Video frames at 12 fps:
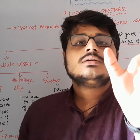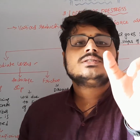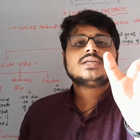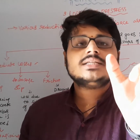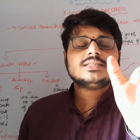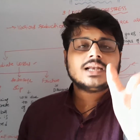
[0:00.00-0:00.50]

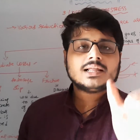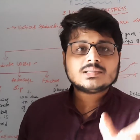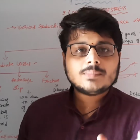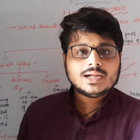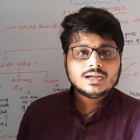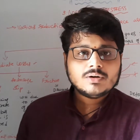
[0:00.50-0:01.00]
Change in length
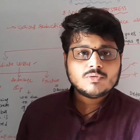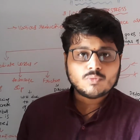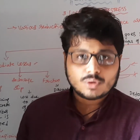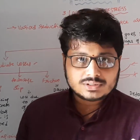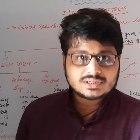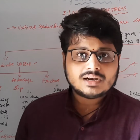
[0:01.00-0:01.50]
by
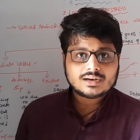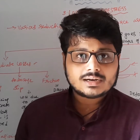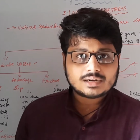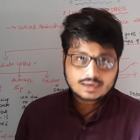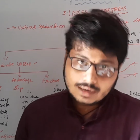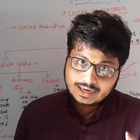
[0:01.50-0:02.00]
original
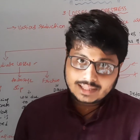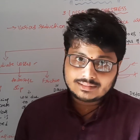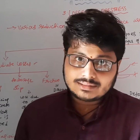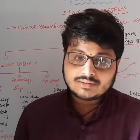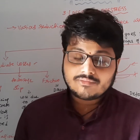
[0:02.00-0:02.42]
length.